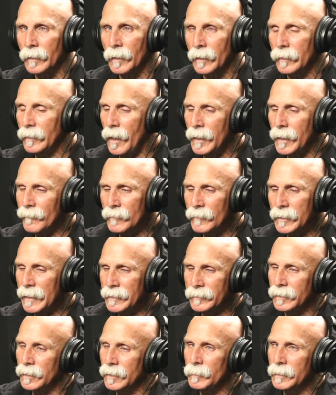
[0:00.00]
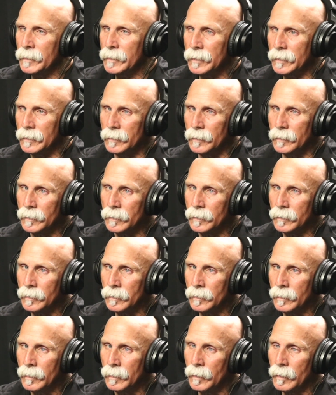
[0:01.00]
Not every day is going to be good.
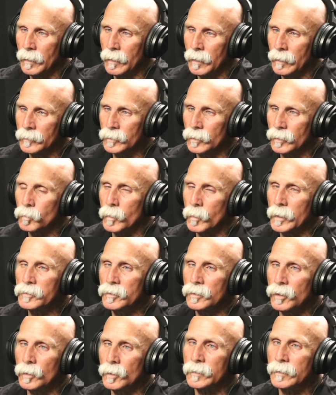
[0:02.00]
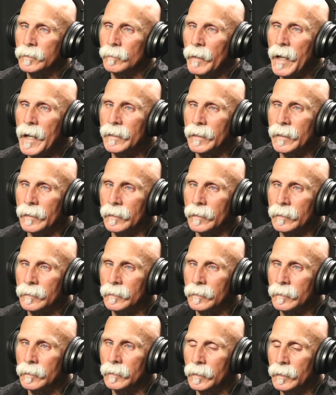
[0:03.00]
So it's what you do with the bad day.
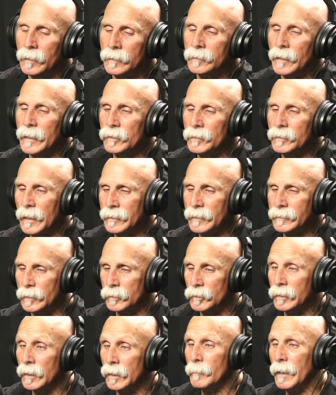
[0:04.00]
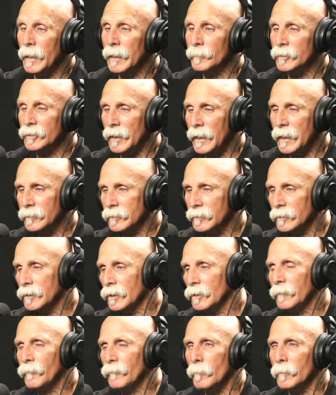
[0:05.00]
Mm-hmm. It's like you guys said, you're going to make mistakes, just
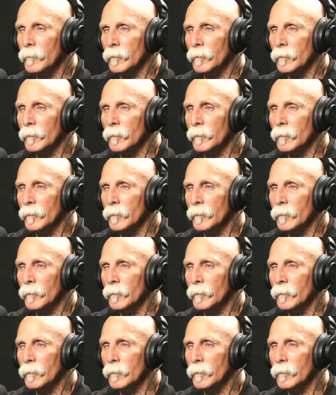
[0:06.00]
learn from them.